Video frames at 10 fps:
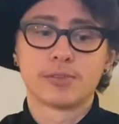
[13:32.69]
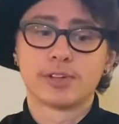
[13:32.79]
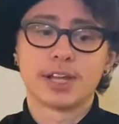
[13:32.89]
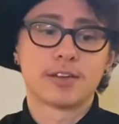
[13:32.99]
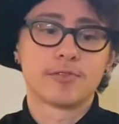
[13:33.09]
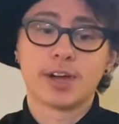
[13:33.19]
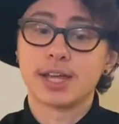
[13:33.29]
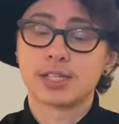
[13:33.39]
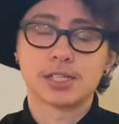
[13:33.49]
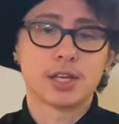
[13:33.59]
of like
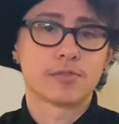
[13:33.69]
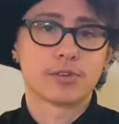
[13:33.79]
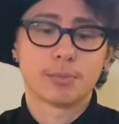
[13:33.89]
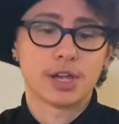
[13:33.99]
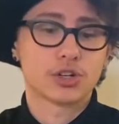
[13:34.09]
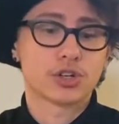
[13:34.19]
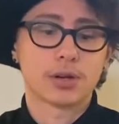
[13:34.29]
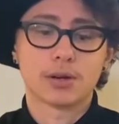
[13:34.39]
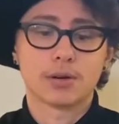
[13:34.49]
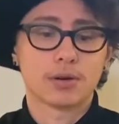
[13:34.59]
advice, information,